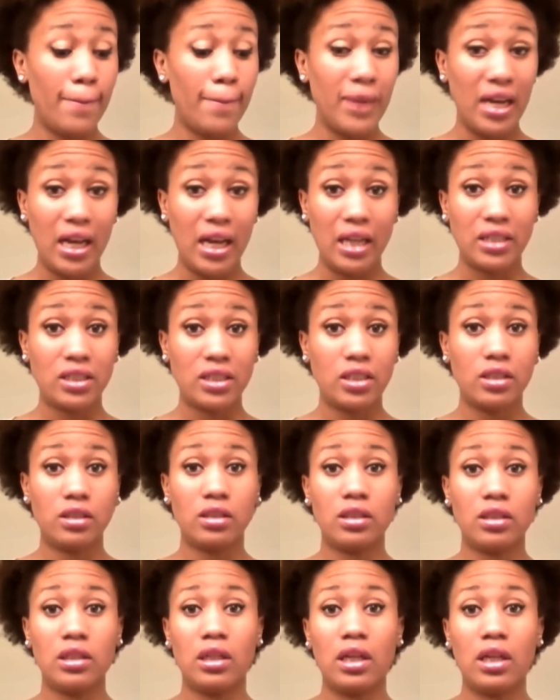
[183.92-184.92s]
But
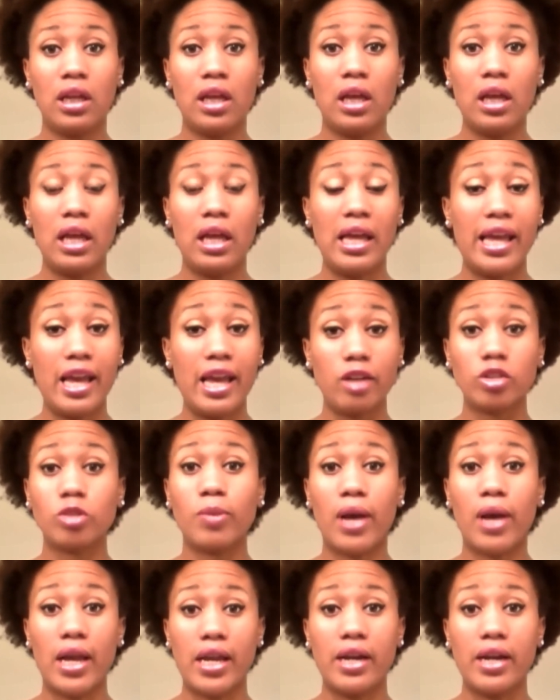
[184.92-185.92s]
it helps
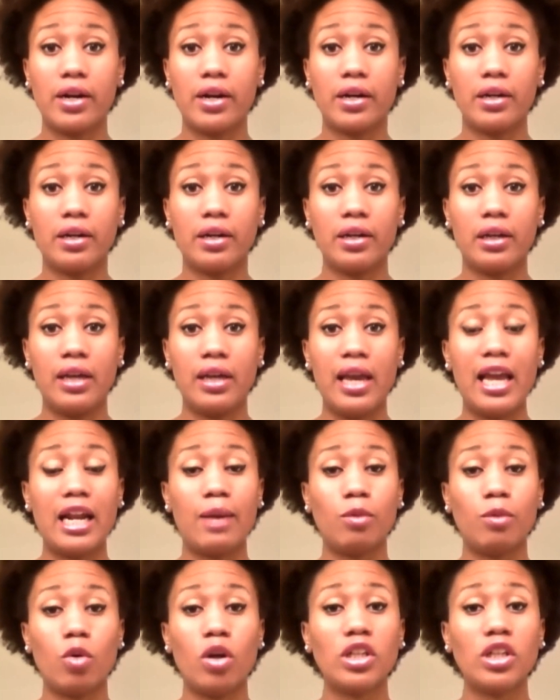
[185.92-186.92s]
my hair. And
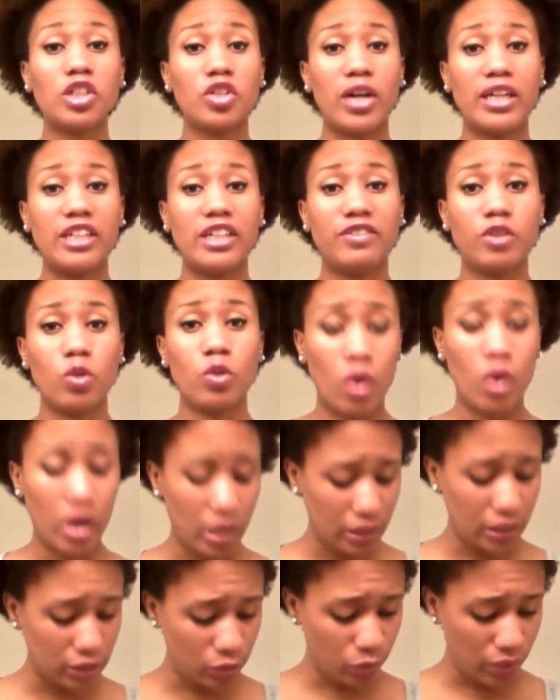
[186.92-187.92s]
I'm going to try different
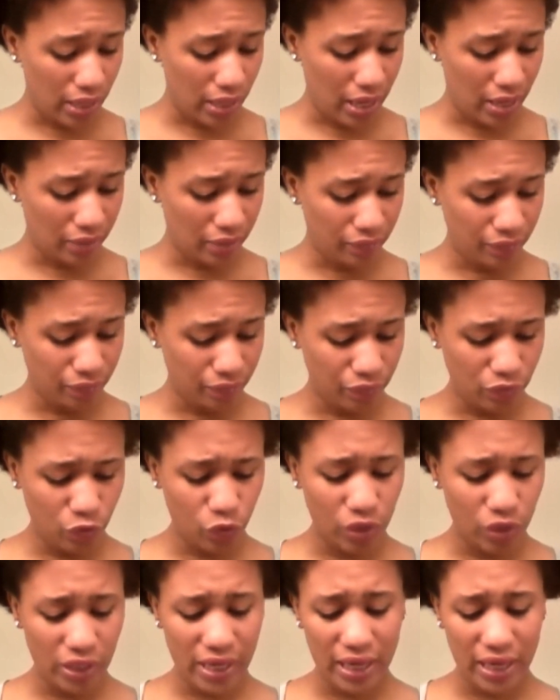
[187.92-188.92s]
ones when I
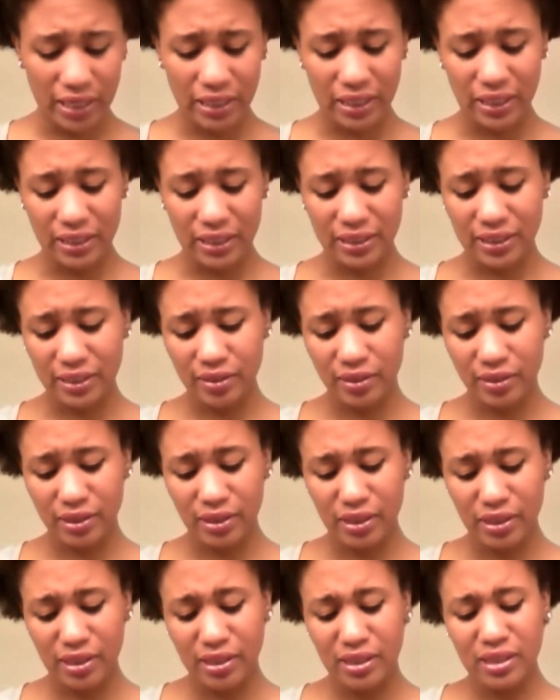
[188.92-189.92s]
run out of this.
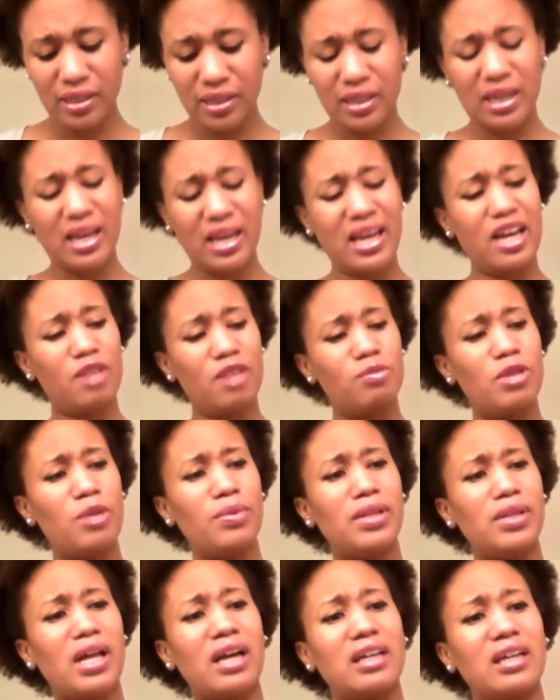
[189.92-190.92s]
I have
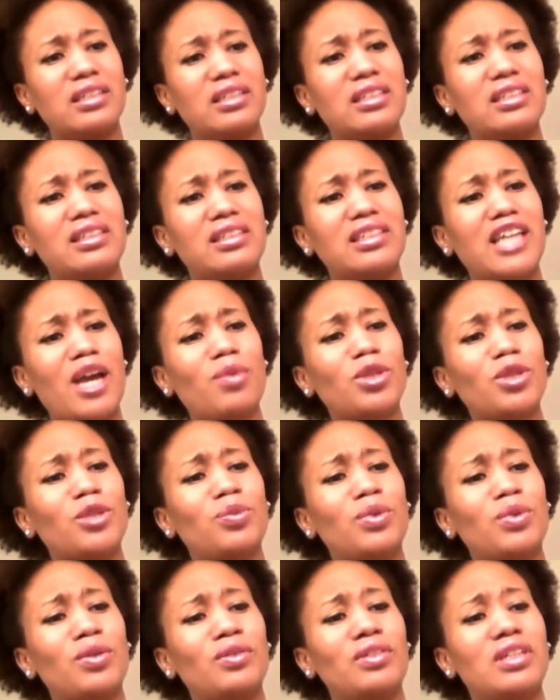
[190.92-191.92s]
maybe like a
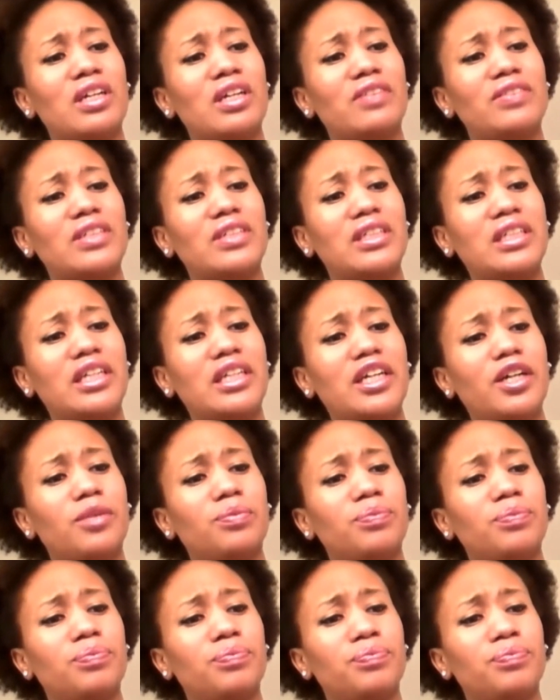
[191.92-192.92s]
tablespoon left in here.